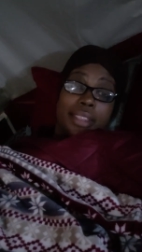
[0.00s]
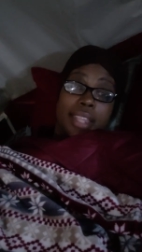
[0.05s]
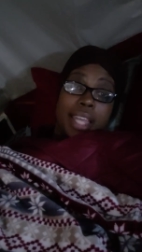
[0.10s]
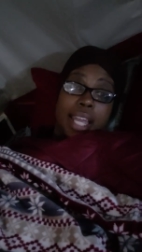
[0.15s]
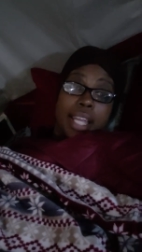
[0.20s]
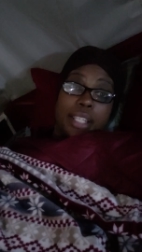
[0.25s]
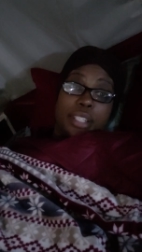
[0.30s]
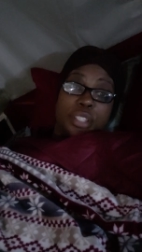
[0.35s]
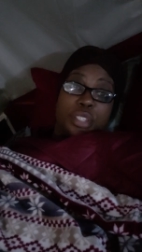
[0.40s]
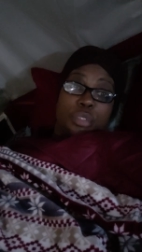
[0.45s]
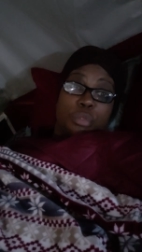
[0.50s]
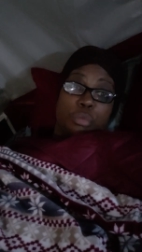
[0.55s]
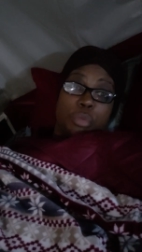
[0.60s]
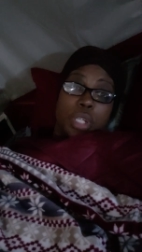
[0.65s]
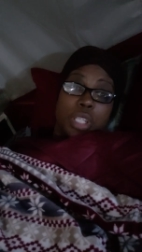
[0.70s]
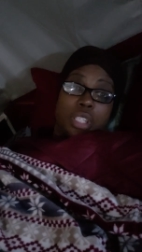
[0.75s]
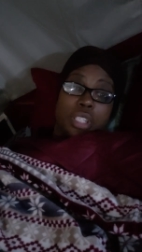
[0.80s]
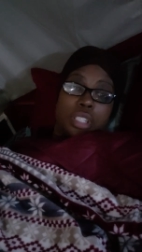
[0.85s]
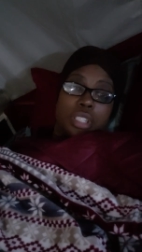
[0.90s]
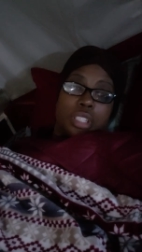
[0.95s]
that's
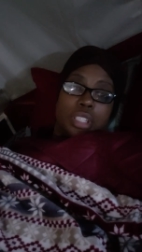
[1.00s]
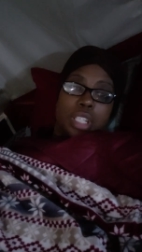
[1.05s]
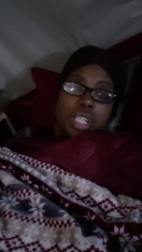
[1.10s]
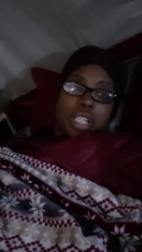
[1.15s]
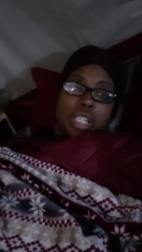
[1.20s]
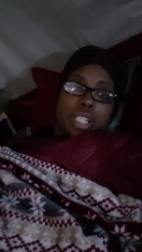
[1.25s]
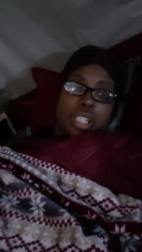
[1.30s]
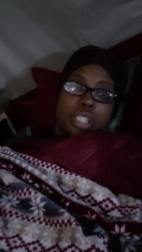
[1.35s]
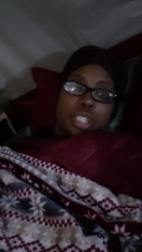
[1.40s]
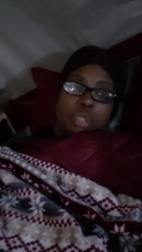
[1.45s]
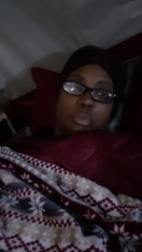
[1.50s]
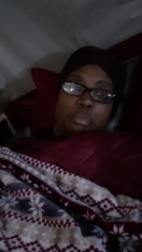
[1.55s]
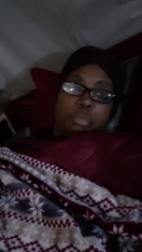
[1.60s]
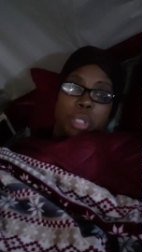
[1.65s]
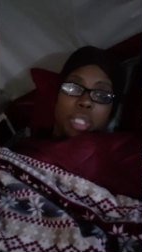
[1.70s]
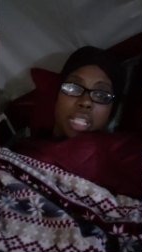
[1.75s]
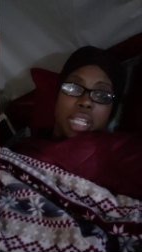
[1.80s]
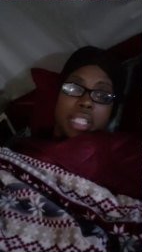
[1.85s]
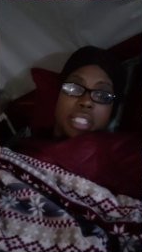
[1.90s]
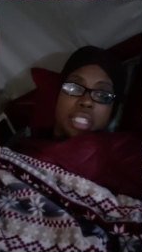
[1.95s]
when the
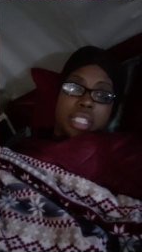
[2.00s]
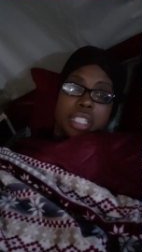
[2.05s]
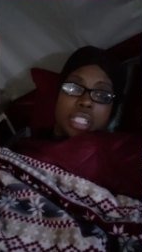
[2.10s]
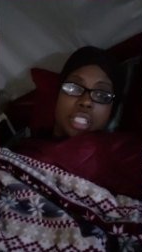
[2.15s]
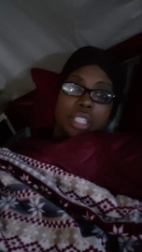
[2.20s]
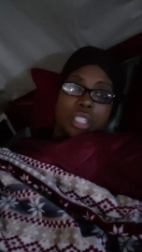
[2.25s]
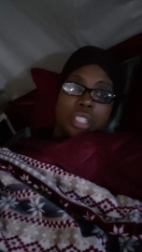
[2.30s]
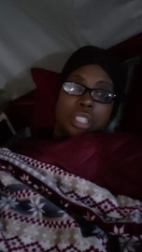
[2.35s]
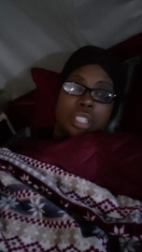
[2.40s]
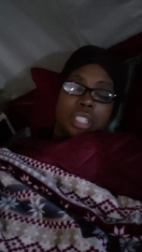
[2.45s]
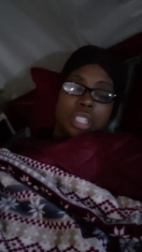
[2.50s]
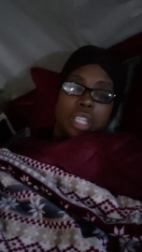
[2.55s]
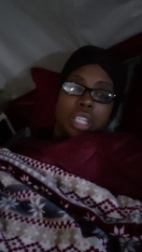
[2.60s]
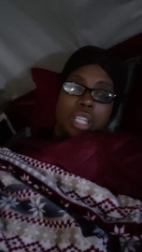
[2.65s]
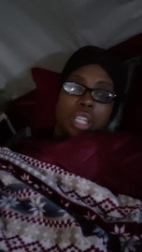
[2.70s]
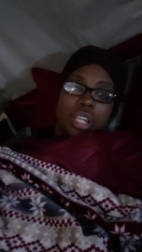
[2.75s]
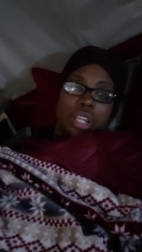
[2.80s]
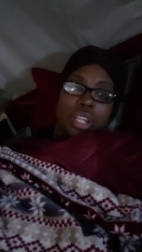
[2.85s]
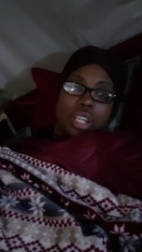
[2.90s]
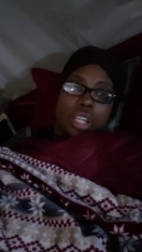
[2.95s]
blessings
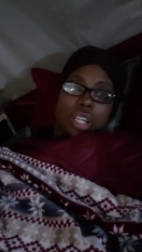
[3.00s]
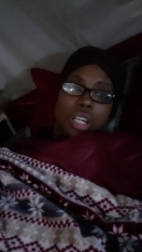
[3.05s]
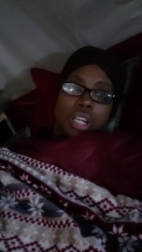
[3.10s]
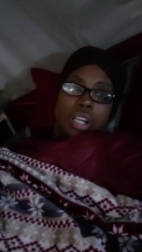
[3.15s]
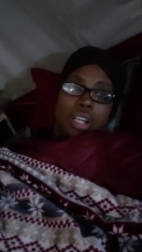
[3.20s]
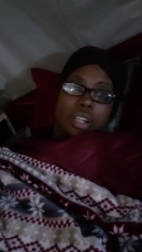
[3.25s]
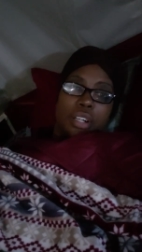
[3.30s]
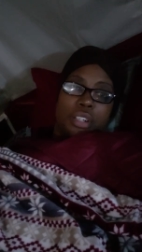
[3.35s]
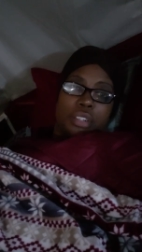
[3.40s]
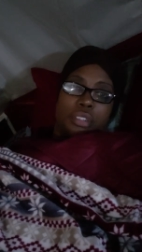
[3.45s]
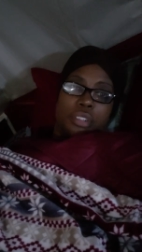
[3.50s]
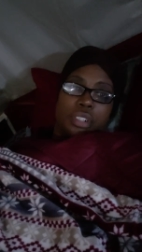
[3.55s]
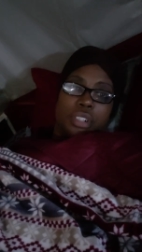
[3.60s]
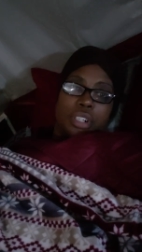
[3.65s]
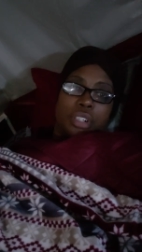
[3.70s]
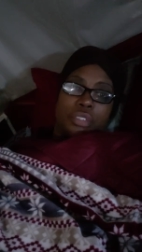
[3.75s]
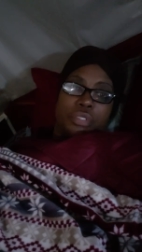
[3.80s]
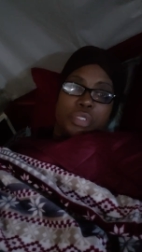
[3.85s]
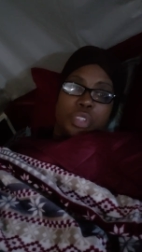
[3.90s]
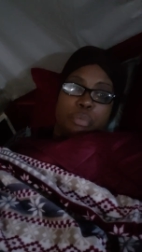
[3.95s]

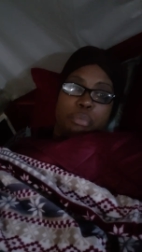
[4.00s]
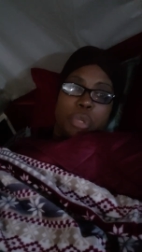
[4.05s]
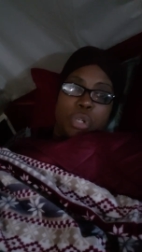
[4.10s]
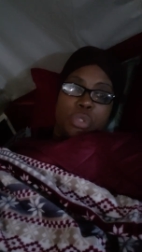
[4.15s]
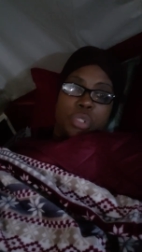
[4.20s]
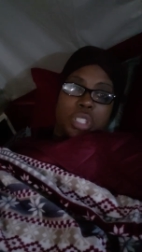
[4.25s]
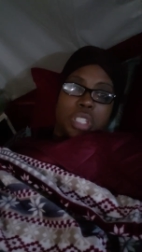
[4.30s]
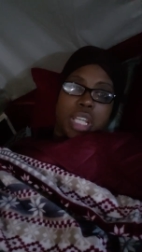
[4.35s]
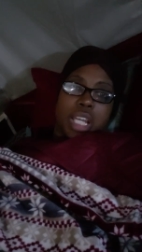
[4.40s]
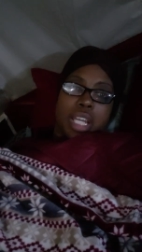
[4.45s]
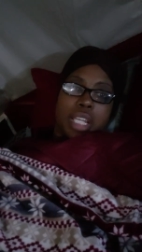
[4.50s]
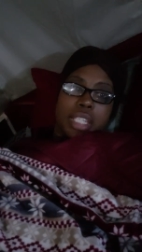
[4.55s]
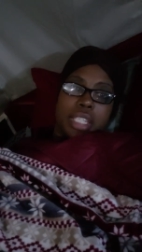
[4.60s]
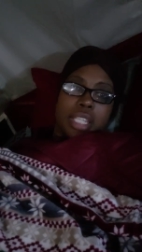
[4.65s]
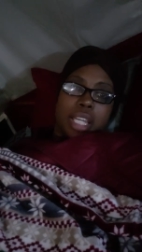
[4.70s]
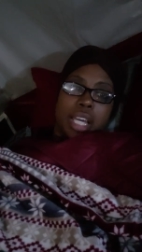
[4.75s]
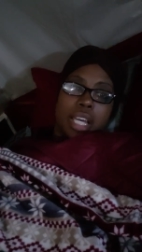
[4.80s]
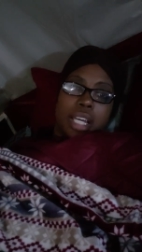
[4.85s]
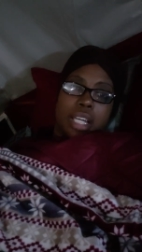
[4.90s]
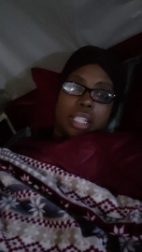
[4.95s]
uh, of the Most High
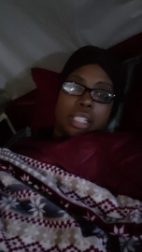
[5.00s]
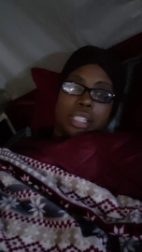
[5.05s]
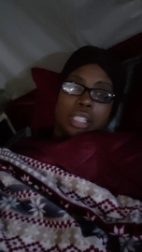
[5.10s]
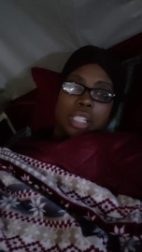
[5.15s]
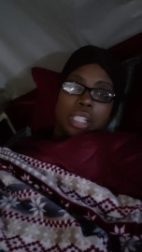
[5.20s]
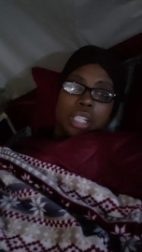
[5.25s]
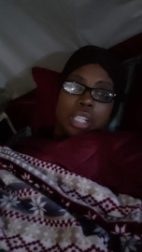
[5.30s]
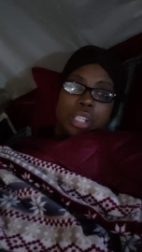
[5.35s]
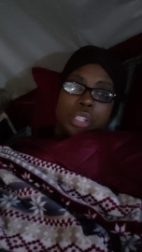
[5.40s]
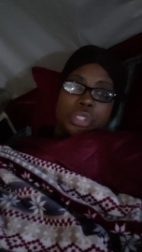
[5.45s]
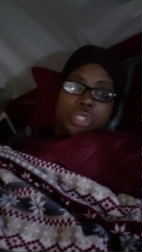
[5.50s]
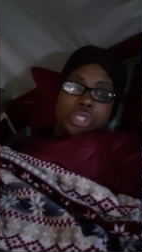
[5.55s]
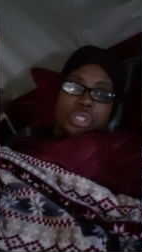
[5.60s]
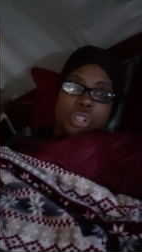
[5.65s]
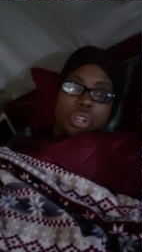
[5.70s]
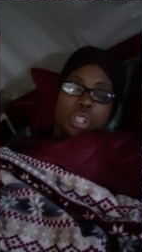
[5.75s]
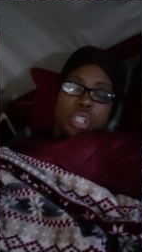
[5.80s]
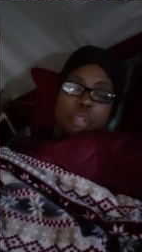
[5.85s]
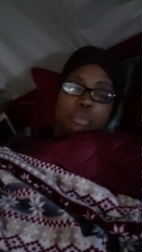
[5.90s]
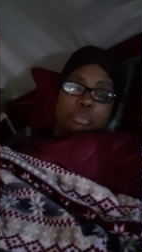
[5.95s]
Yah
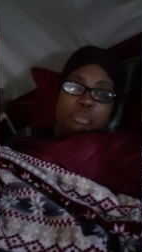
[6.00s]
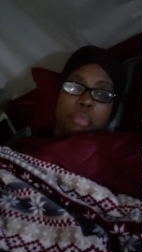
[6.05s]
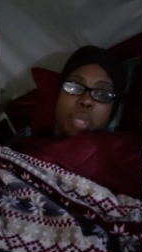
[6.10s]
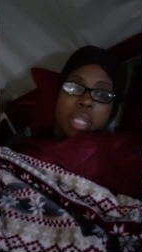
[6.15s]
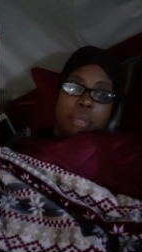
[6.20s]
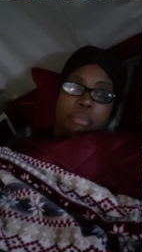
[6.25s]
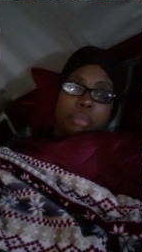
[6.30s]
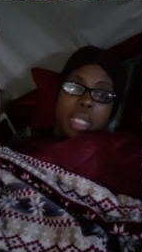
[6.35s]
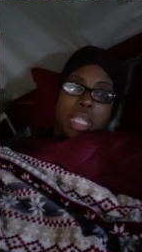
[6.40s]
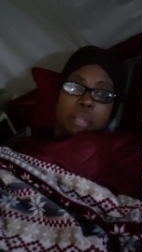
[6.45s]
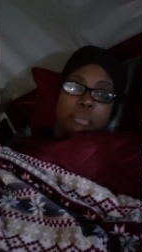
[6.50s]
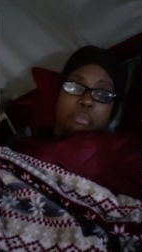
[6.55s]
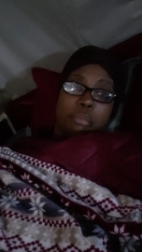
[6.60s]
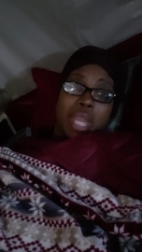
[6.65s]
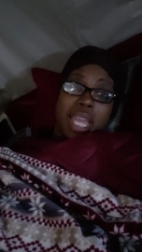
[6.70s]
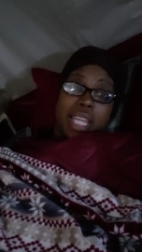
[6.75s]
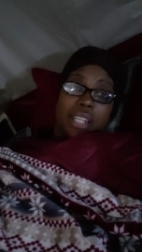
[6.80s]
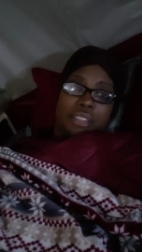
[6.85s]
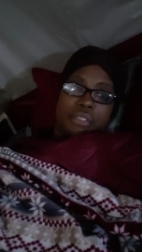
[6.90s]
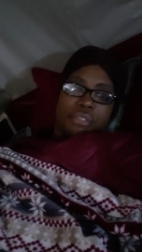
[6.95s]
started ma- being
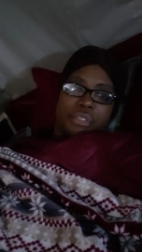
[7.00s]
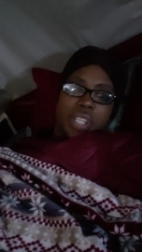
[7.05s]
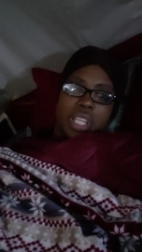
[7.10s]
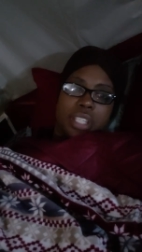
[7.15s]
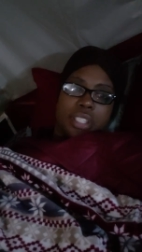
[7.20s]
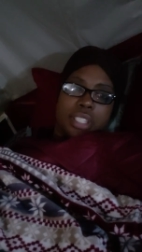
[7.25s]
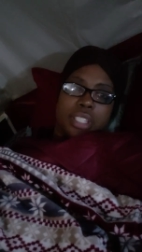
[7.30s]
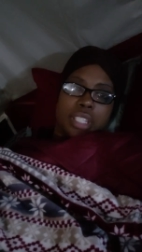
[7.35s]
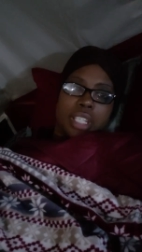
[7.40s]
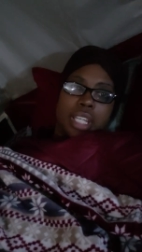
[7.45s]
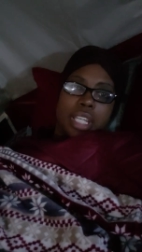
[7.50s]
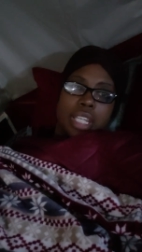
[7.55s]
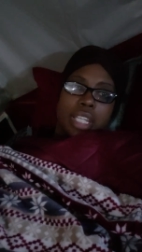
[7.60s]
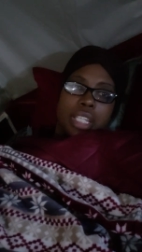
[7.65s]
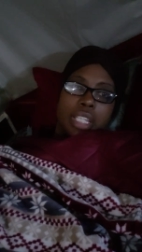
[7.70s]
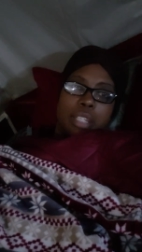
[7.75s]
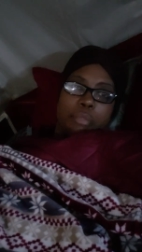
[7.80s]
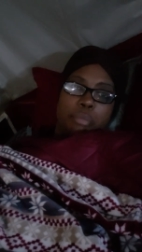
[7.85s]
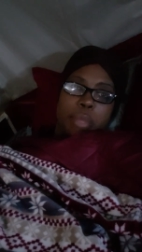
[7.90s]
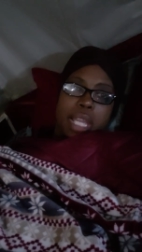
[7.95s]
manifest,
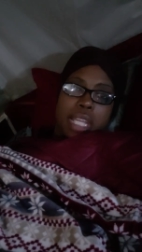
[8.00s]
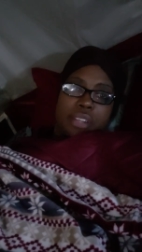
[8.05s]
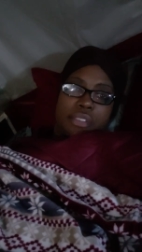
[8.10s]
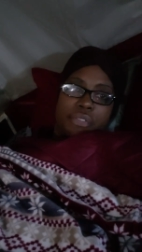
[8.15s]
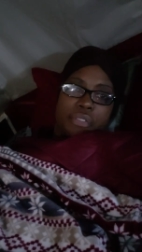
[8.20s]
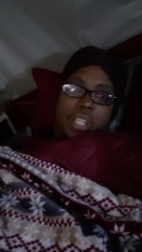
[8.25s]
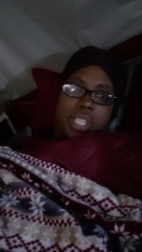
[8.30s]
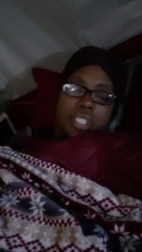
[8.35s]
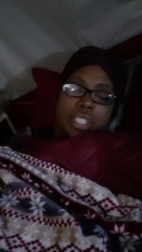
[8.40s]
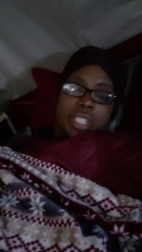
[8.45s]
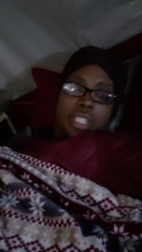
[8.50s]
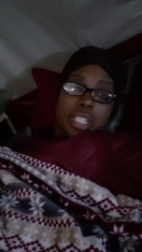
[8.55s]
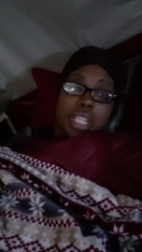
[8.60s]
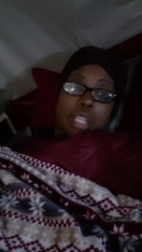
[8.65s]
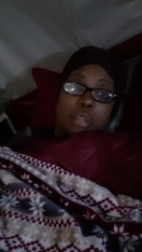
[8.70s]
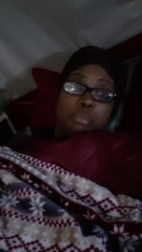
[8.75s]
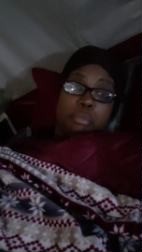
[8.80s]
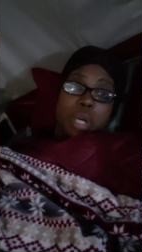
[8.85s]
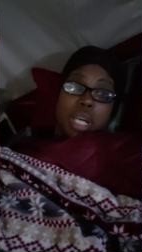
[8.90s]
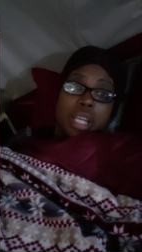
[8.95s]
manifested
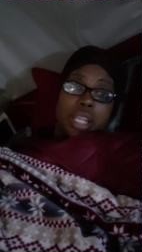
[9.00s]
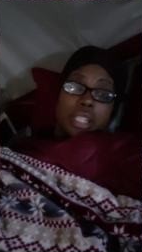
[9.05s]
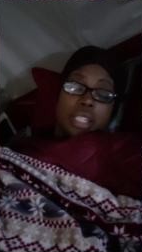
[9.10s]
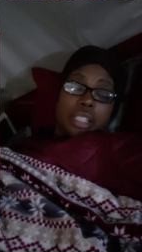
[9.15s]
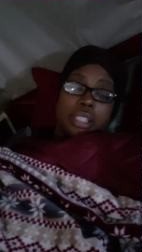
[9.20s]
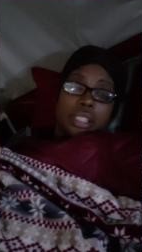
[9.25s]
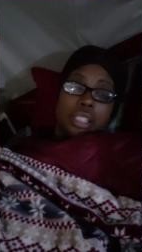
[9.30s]
in my